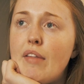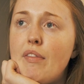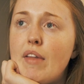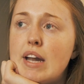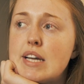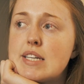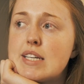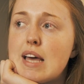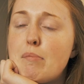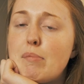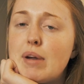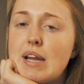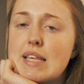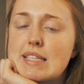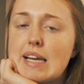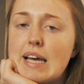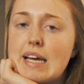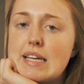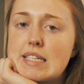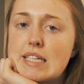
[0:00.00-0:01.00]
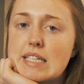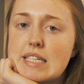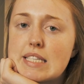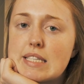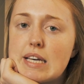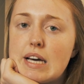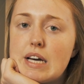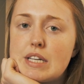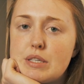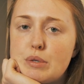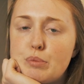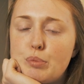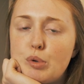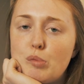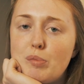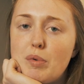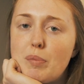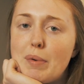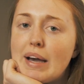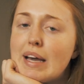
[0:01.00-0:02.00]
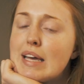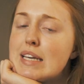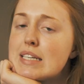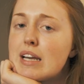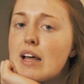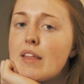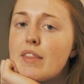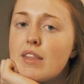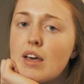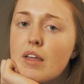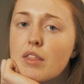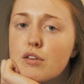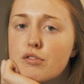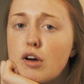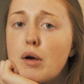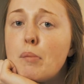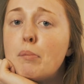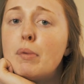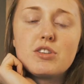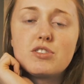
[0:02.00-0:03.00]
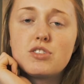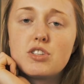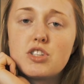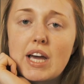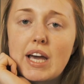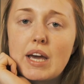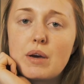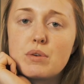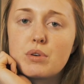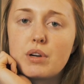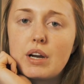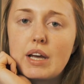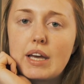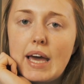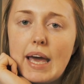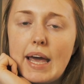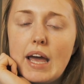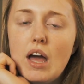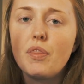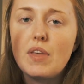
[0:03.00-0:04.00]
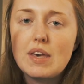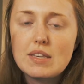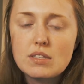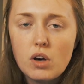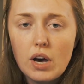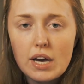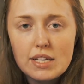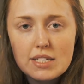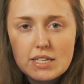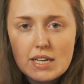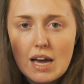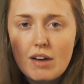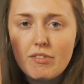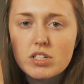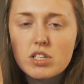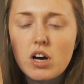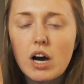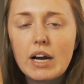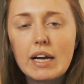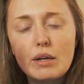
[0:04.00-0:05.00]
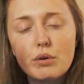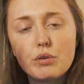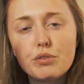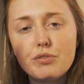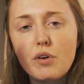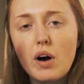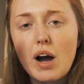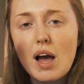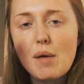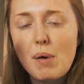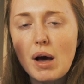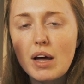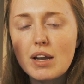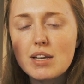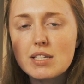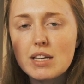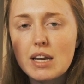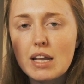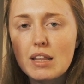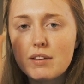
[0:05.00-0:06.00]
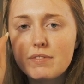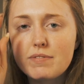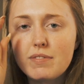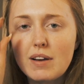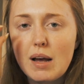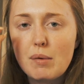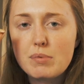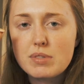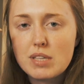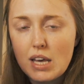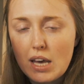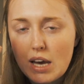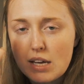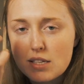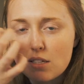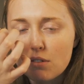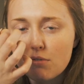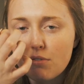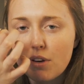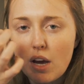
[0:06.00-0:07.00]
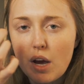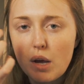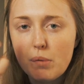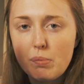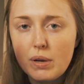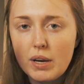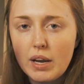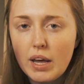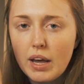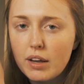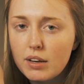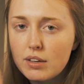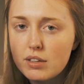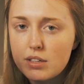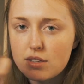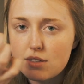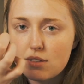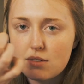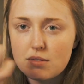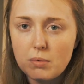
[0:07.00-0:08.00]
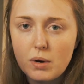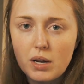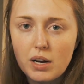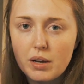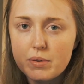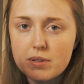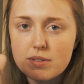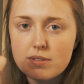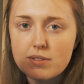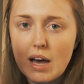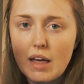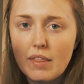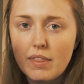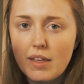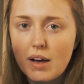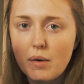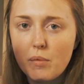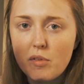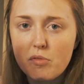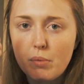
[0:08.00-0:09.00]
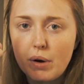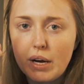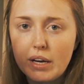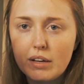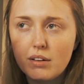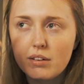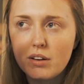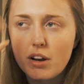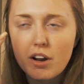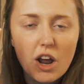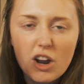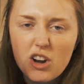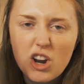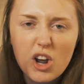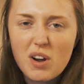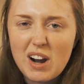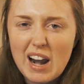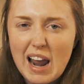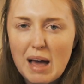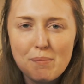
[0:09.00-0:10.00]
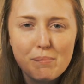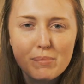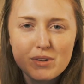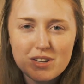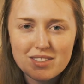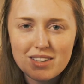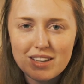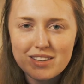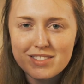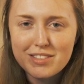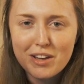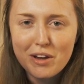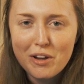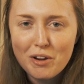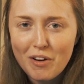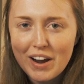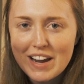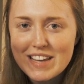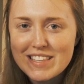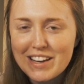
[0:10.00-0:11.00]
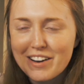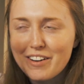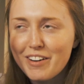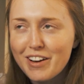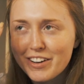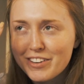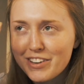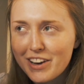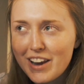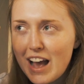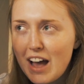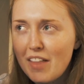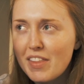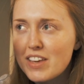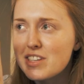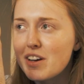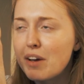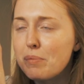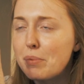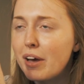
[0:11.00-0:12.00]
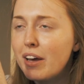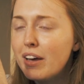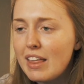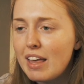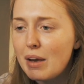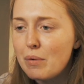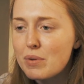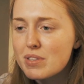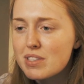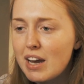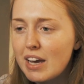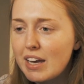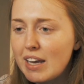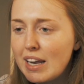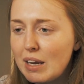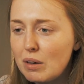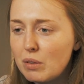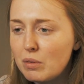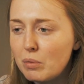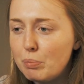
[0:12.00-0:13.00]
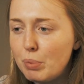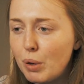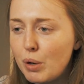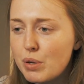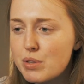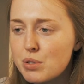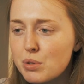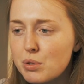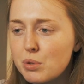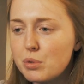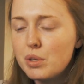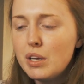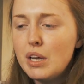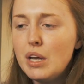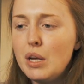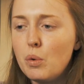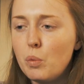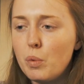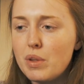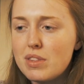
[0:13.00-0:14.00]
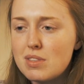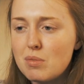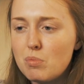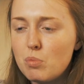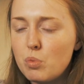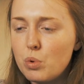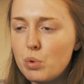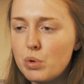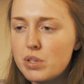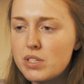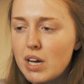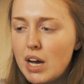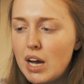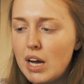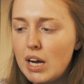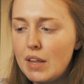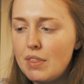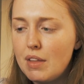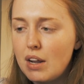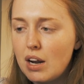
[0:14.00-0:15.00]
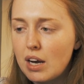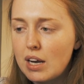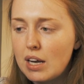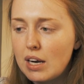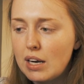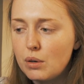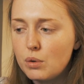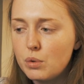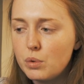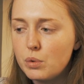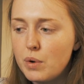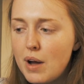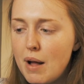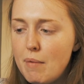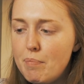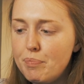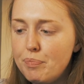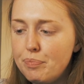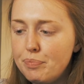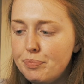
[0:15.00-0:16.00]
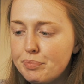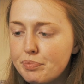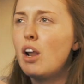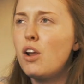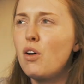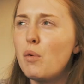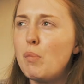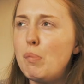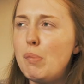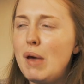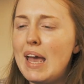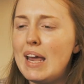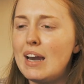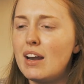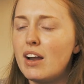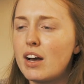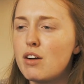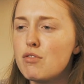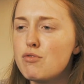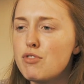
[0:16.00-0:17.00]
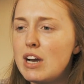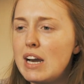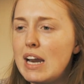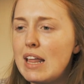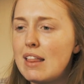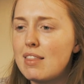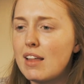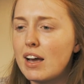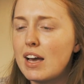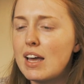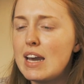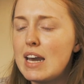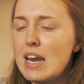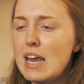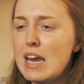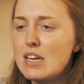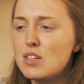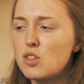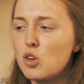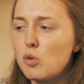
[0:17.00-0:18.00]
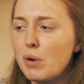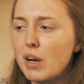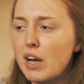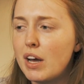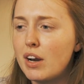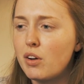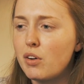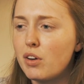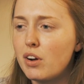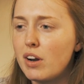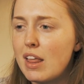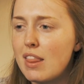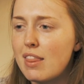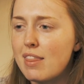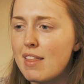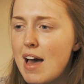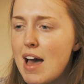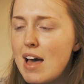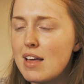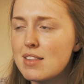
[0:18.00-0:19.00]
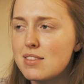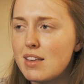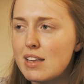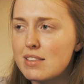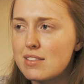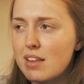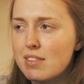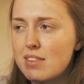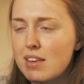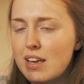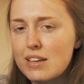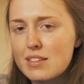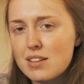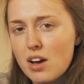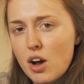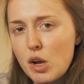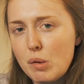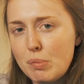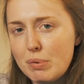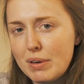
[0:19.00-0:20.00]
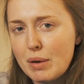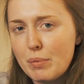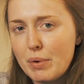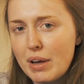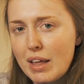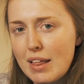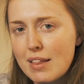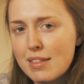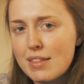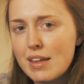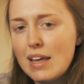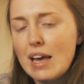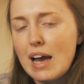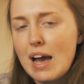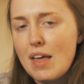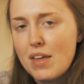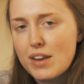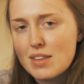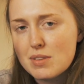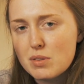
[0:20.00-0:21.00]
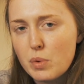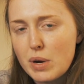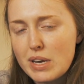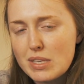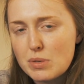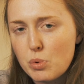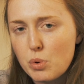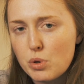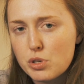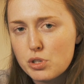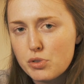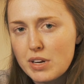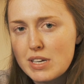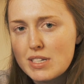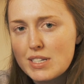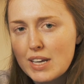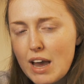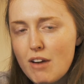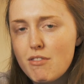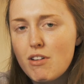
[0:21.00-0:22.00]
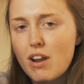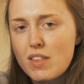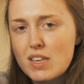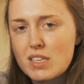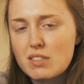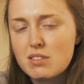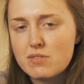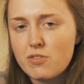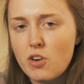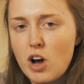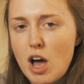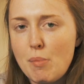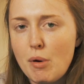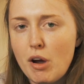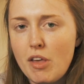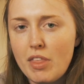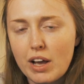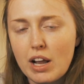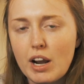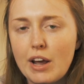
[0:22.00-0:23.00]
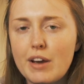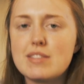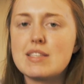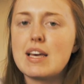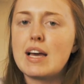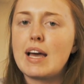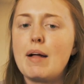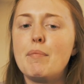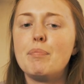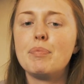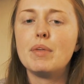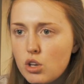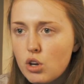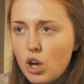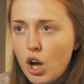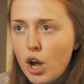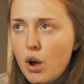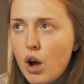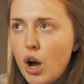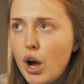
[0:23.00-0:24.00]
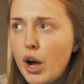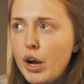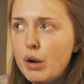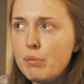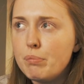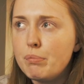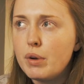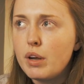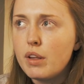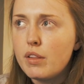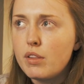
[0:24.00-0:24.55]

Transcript: and then 10 minutes later the surgeon pulled me back into like the other room just to check it was all okay. This eye did have a tiny little fibre underneath the flap, so he had to reopen it just while I was sat there with my, like no clamp. Just, it's so crazy, I don't know how they do it, but it was like a little bottle with some water, and then like a little like pin, like a needle, but kind of gone like that, so it's like something to open it with, and then squeeze water in to get rid of this fibre, and then close it again. You go home,